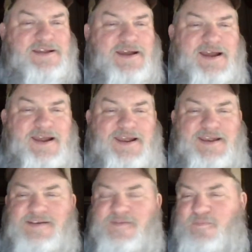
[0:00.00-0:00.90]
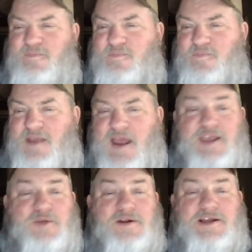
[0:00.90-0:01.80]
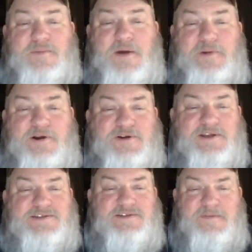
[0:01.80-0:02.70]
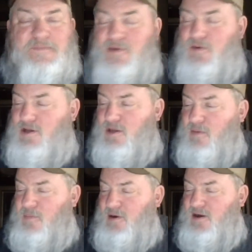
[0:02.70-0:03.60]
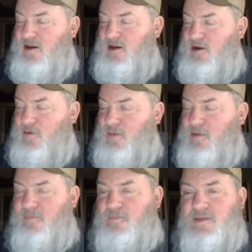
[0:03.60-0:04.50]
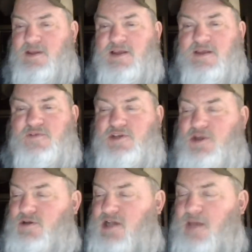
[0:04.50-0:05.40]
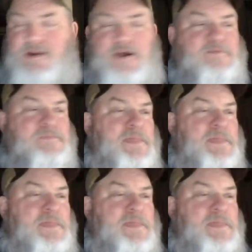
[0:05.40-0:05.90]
Hey, you want to come up here, Chris? You want to come up in here with me? If you do, just let me know.